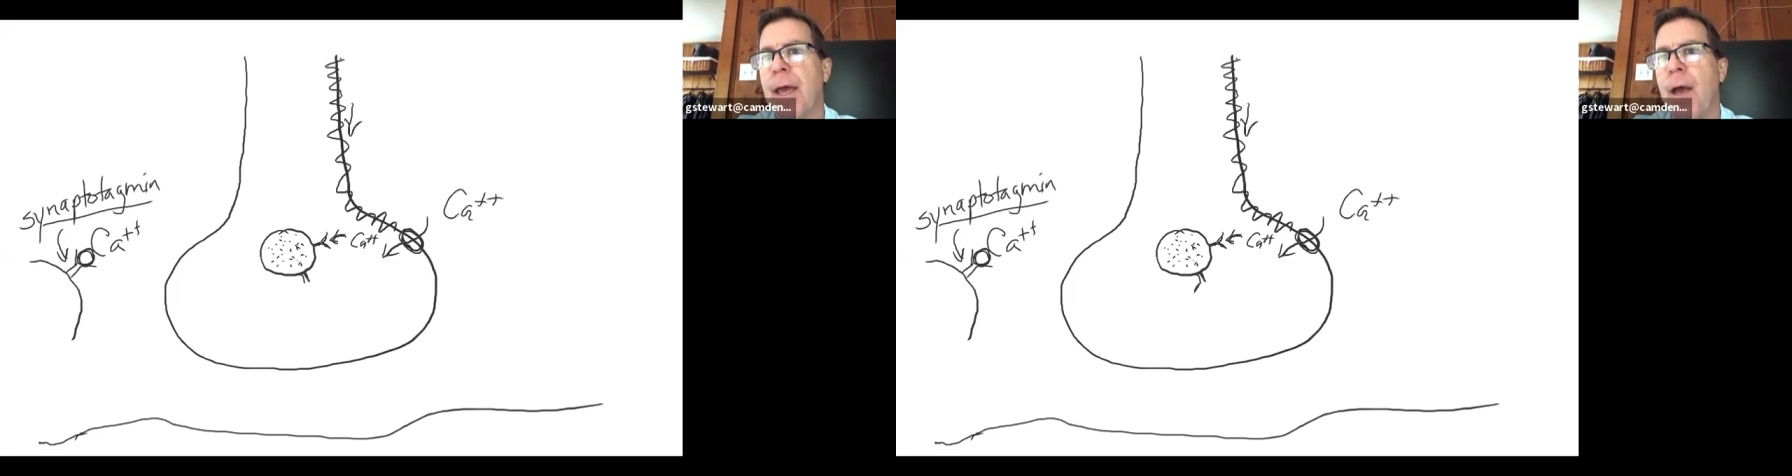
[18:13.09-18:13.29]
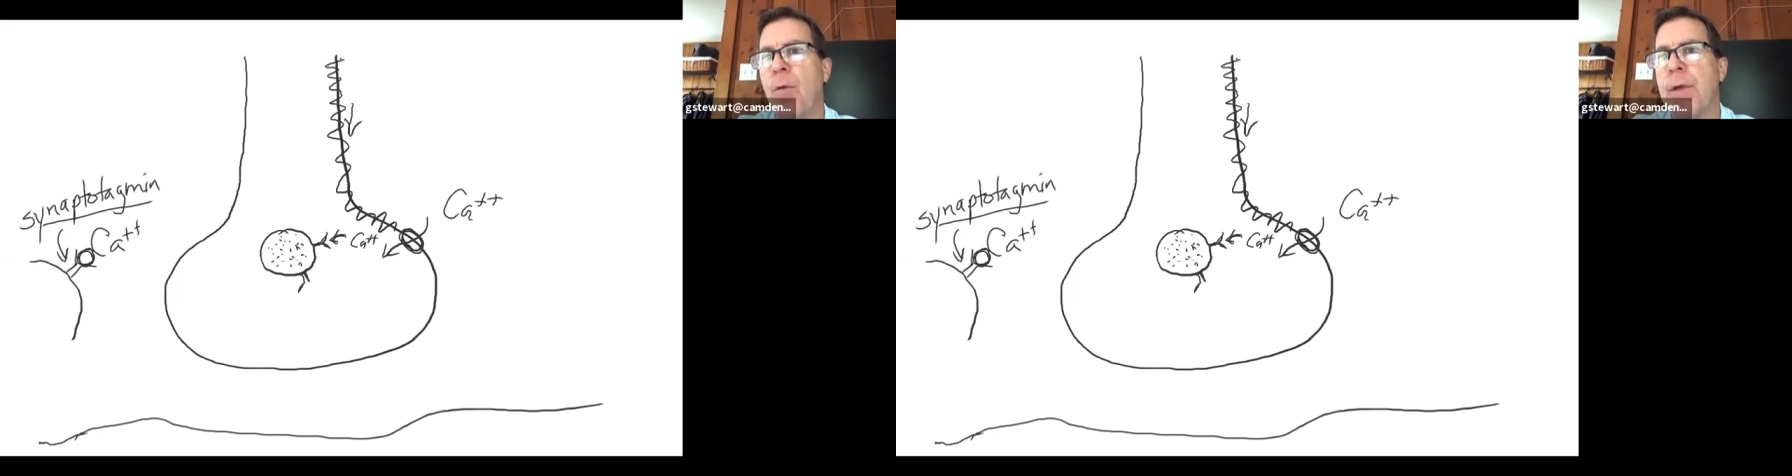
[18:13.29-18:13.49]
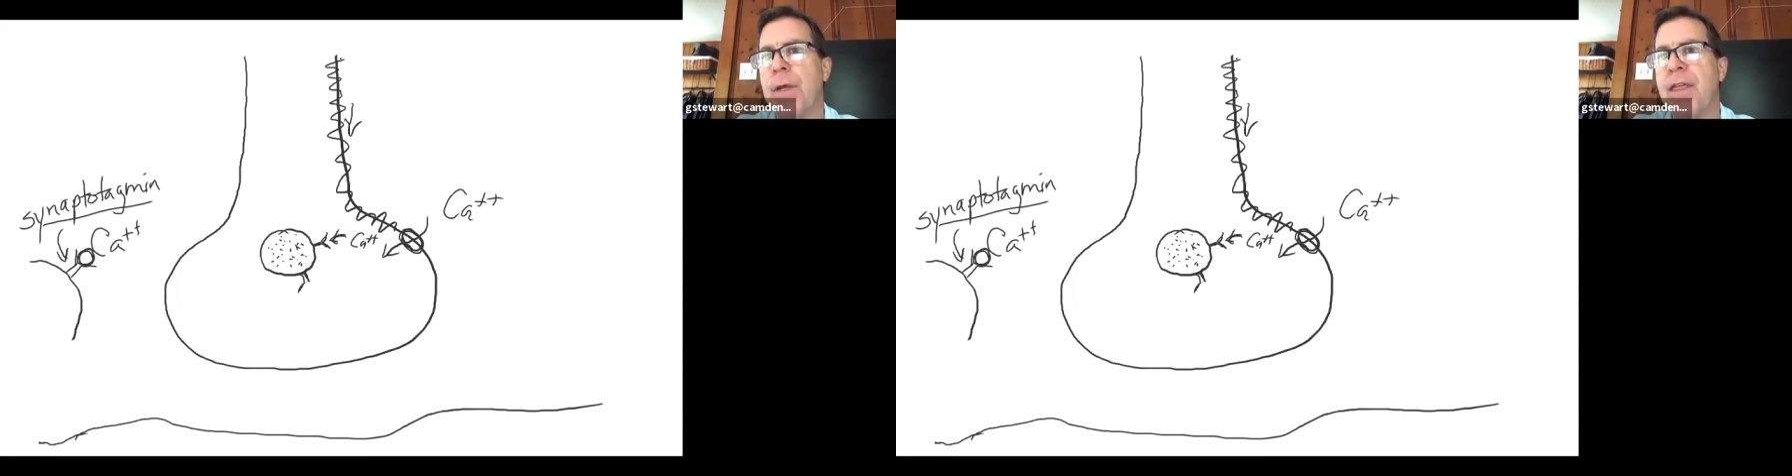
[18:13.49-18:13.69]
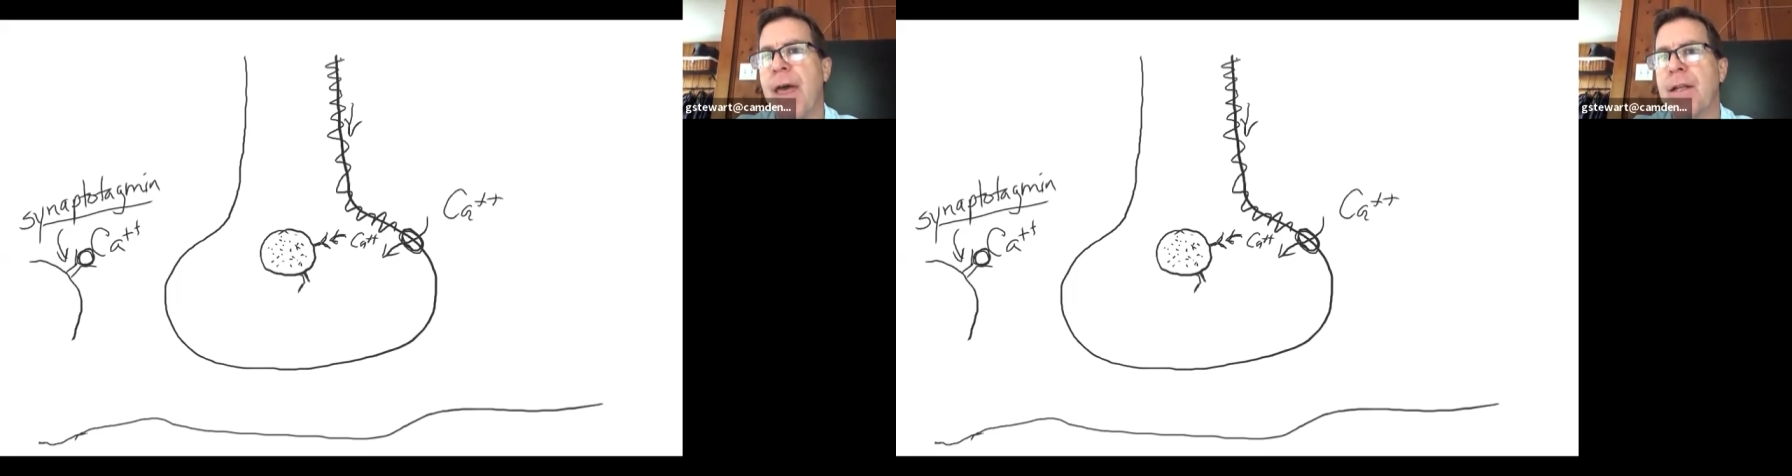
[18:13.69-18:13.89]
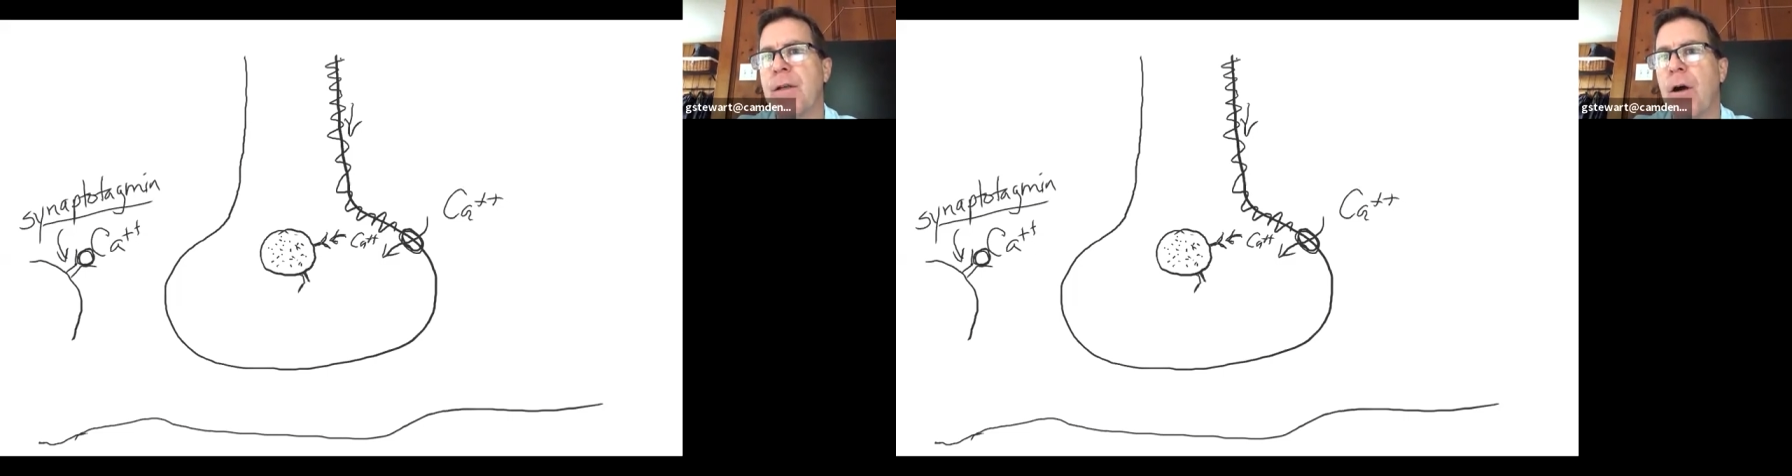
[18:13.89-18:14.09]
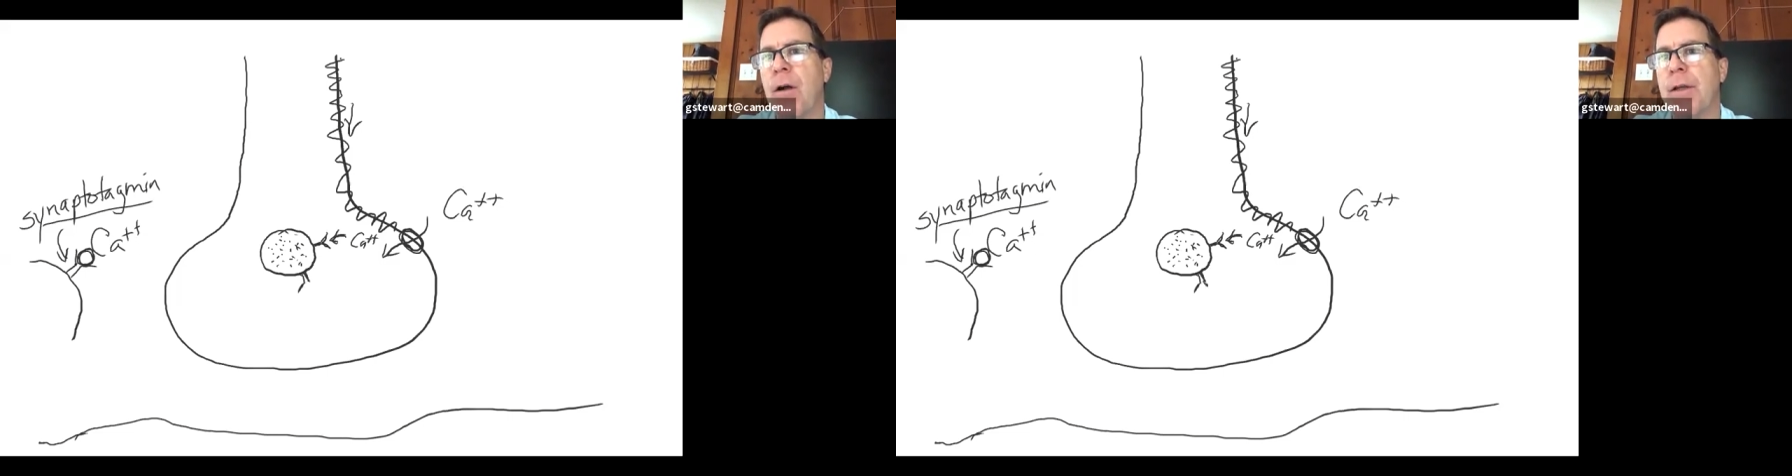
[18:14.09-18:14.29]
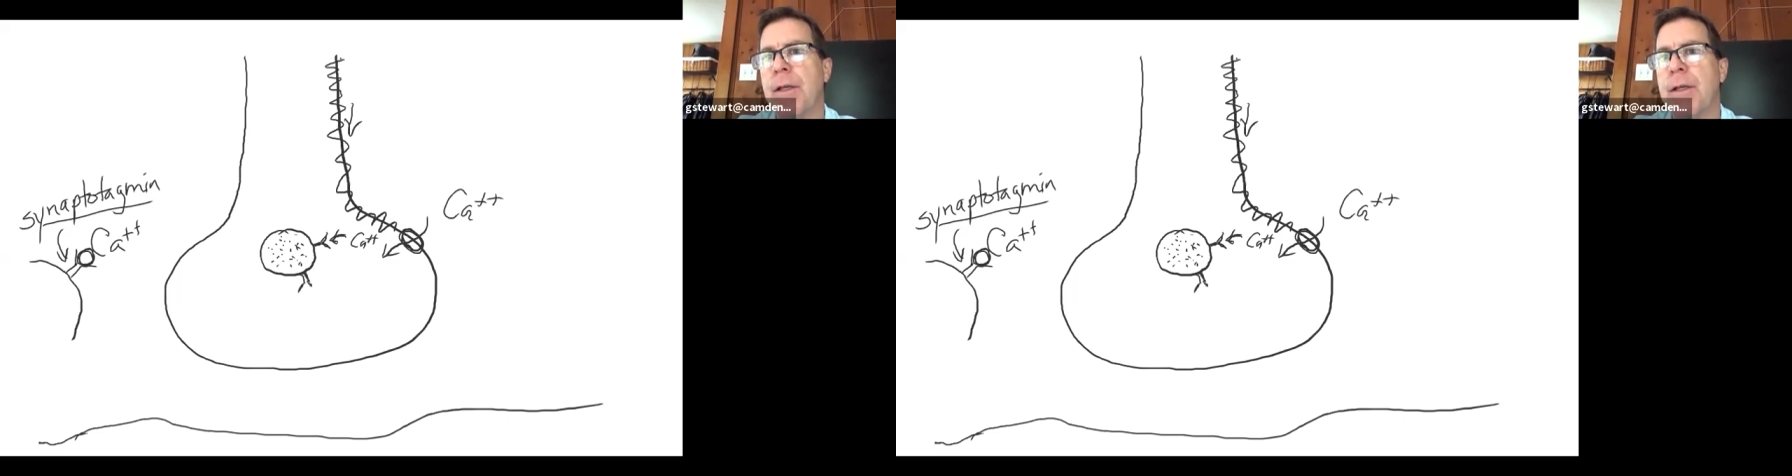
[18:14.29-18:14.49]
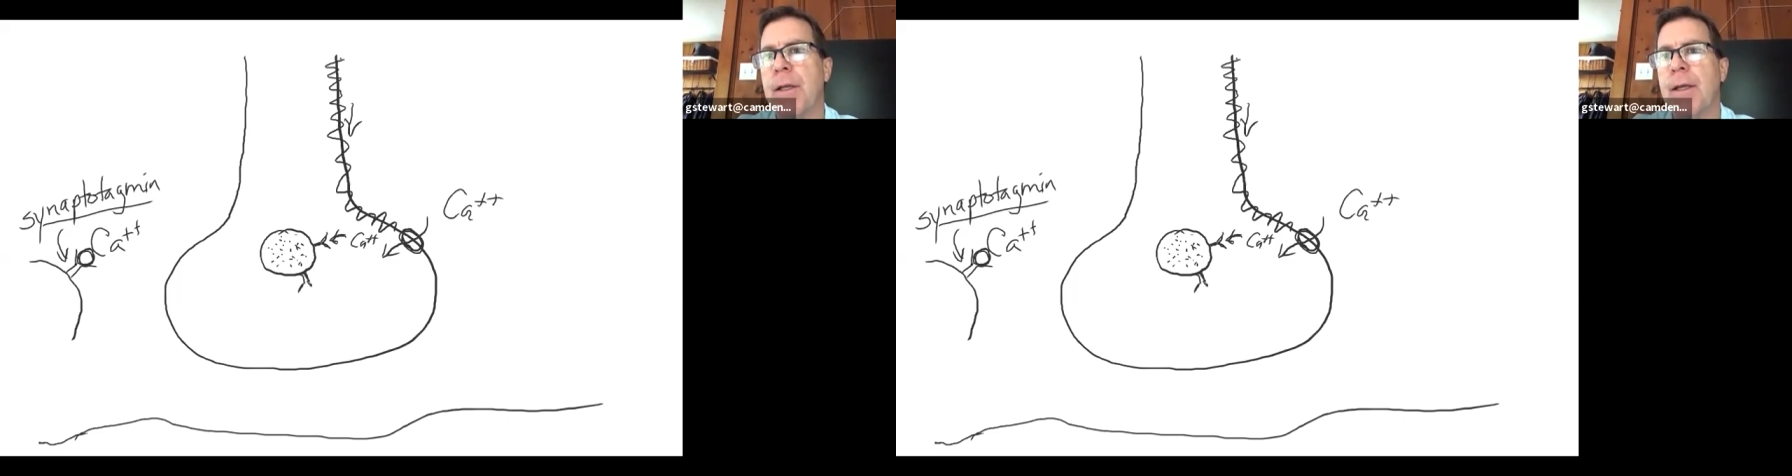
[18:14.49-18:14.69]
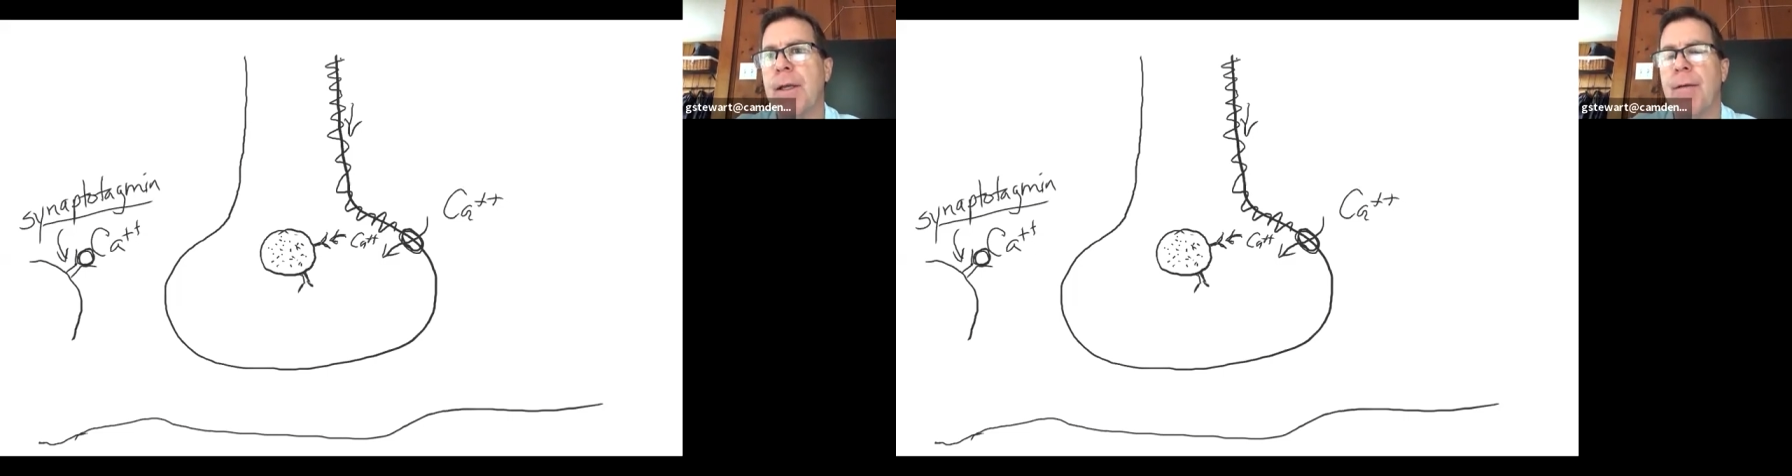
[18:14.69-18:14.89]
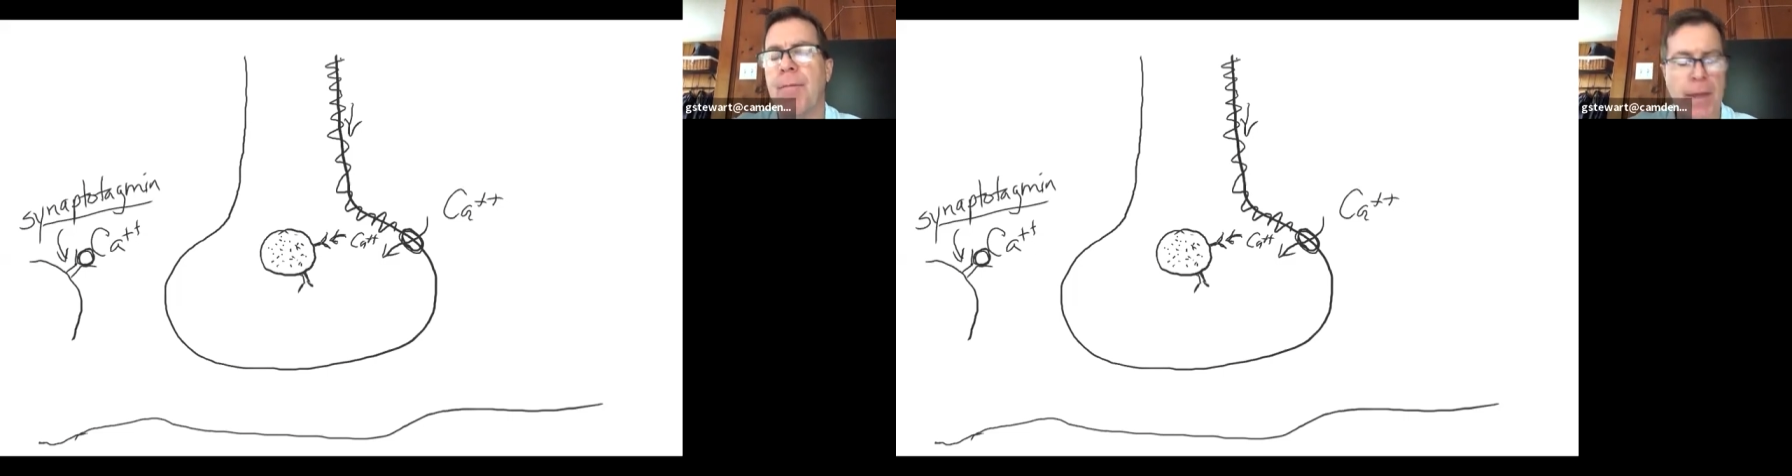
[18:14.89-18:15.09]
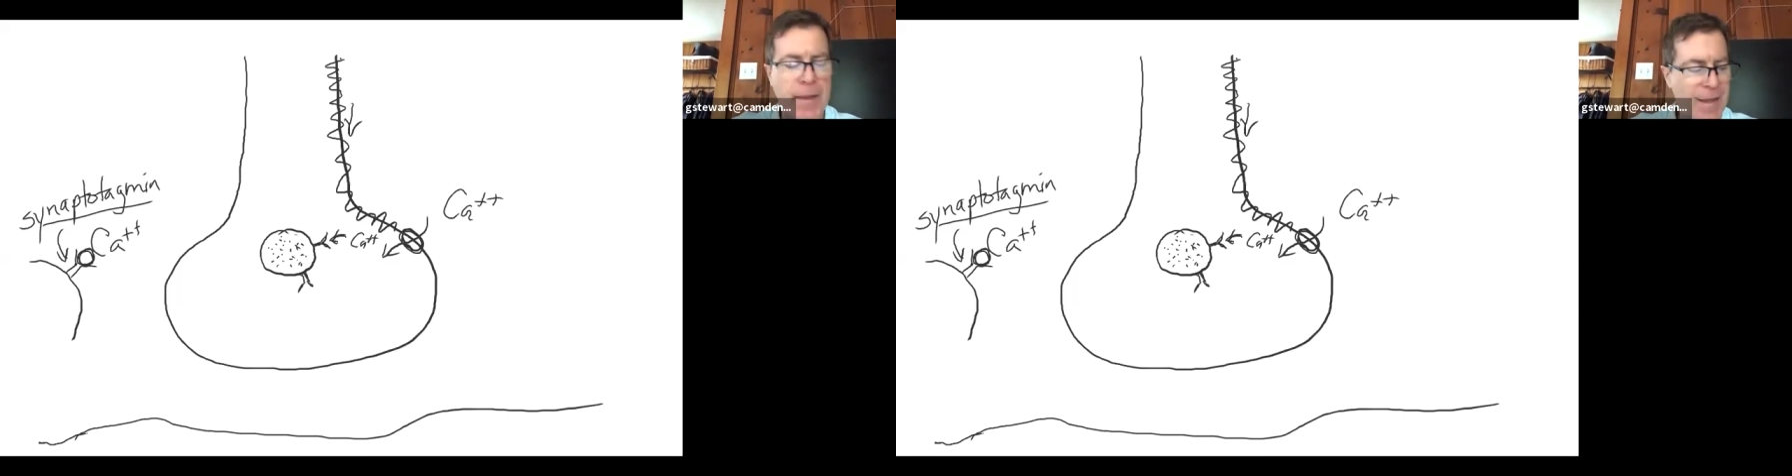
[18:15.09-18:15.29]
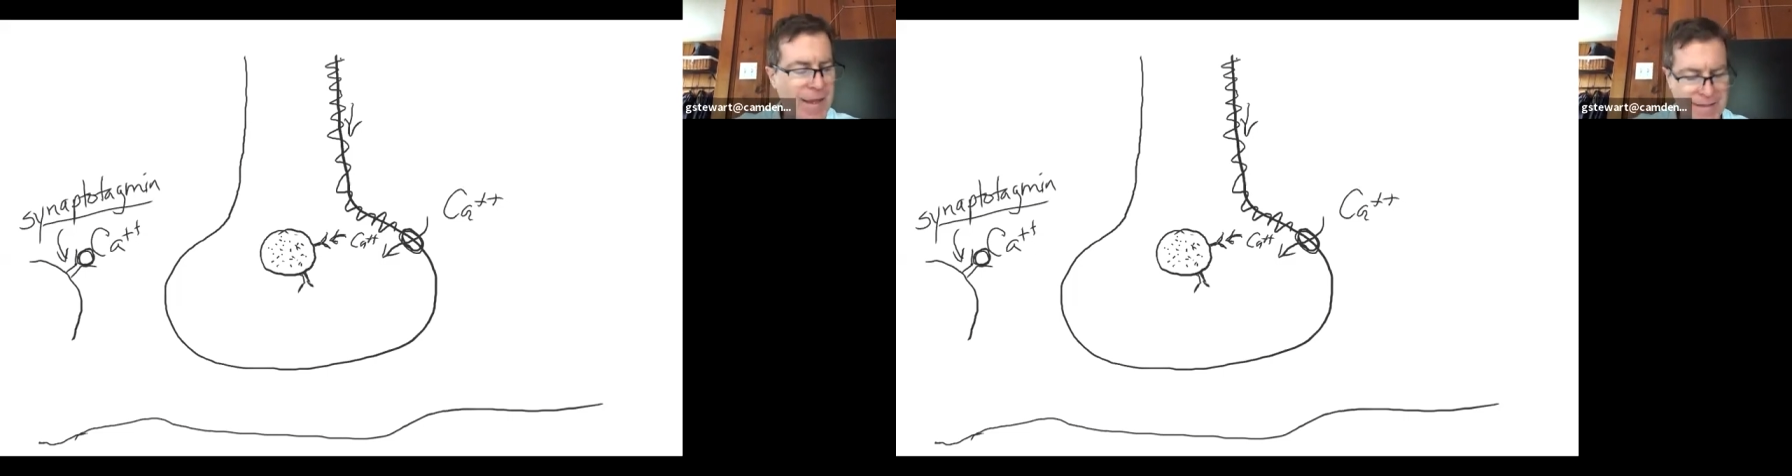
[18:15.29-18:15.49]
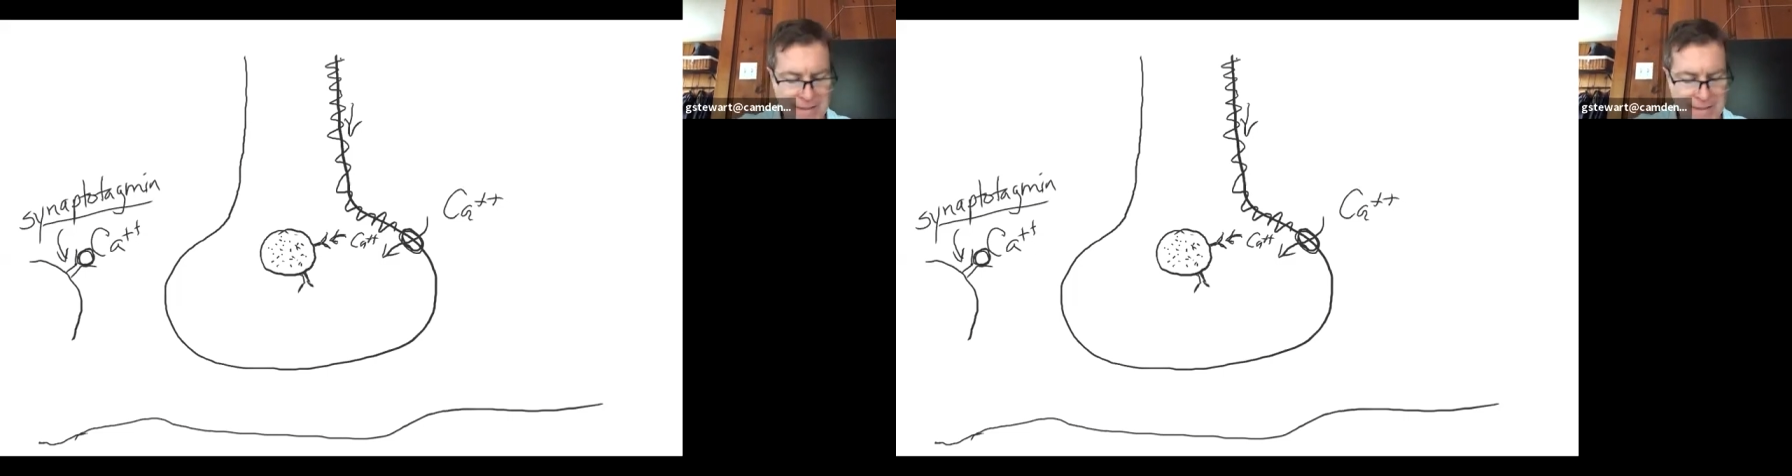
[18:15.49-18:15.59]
and we then call it, it's